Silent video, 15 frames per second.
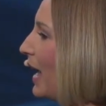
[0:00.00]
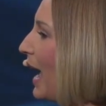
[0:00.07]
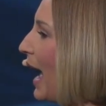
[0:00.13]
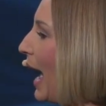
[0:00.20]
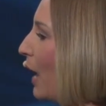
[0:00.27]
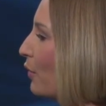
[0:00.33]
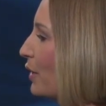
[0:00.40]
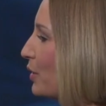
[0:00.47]

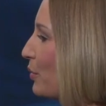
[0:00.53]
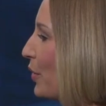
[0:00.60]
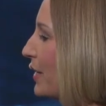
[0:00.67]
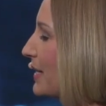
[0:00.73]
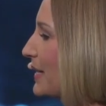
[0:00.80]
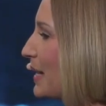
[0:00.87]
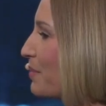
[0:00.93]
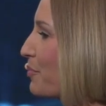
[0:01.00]
how it
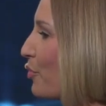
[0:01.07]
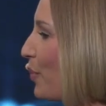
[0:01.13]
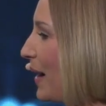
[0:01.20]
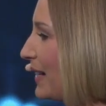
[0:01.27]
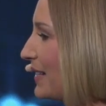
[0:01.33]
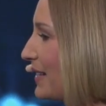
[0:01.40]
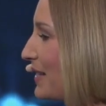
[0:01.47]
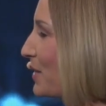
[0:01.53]
works in
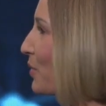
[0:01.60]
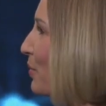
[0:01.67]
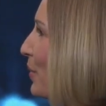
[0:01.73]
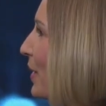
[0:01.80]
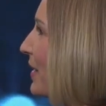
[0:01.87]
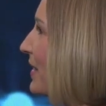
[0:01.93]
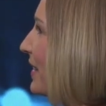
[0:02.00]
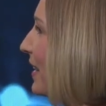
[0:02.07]
practice.
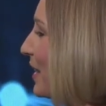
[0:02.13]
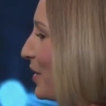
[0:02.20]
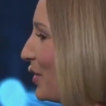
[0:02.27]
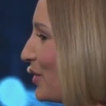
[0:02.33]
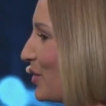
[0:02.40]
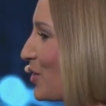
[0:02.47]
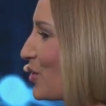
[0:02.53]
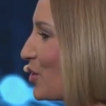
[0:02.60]
What
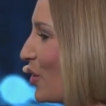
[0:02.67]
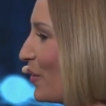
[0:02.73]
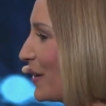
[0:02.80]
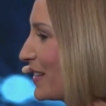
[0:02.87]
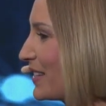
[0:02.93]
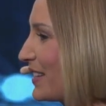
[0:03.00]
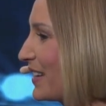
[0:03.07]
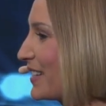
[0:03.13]
could you show
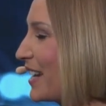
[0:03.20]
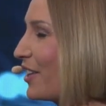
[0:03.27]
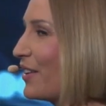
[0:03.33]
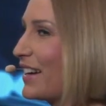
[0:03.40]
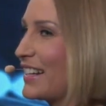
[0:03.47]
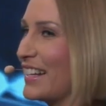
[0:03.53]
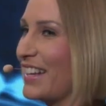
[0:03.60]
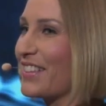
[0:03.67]
us
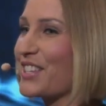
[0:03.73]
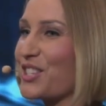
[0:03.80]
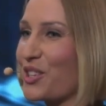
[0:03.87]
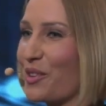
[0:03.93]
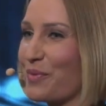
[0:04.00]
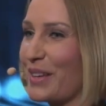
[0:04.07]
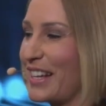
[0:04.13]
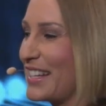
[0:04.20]
directly in the
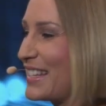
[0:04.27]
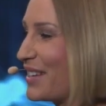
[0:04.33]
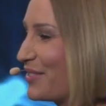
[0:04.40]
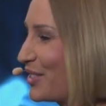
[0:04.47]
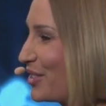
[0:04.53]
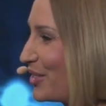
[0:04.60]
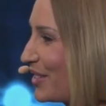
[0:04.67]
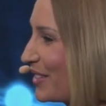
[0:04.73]
software? Let's have a look.